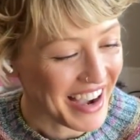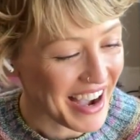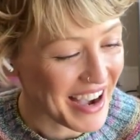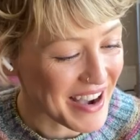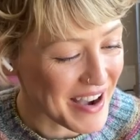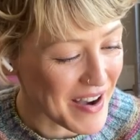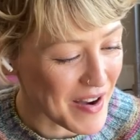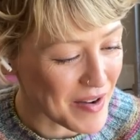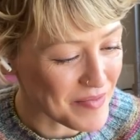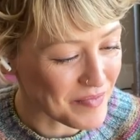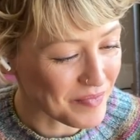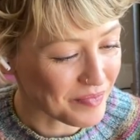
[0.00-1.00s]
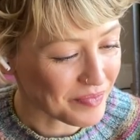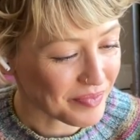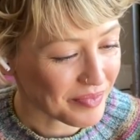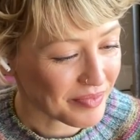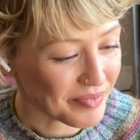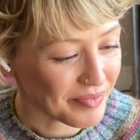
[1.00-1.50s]
Um,
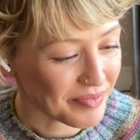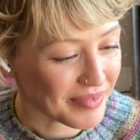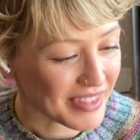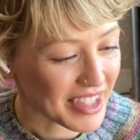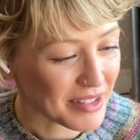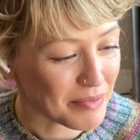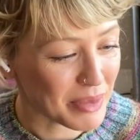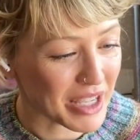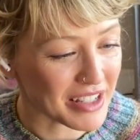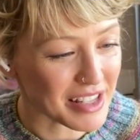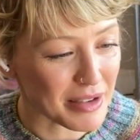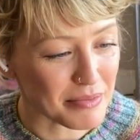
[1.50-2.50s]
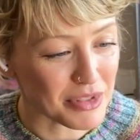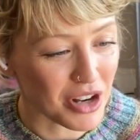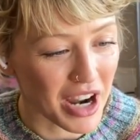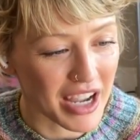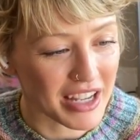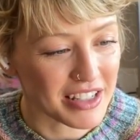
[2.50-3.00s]
because I'm
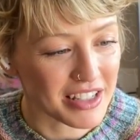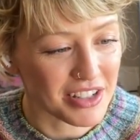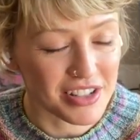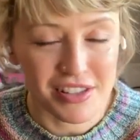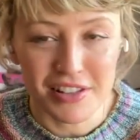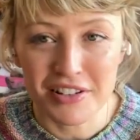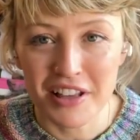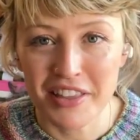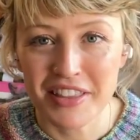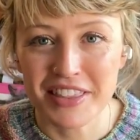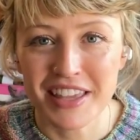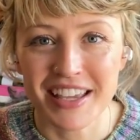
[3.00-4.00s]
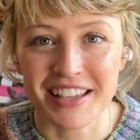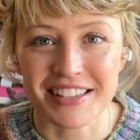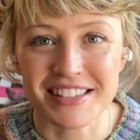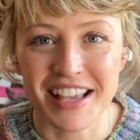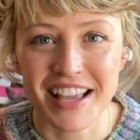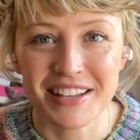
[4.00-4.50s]
trying to just learn all the
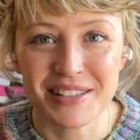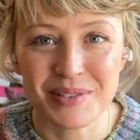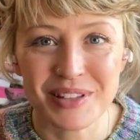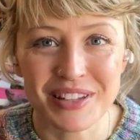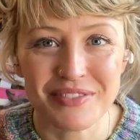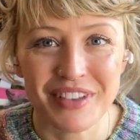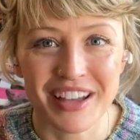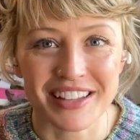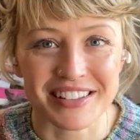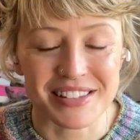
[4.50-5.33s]
things and it's really fun.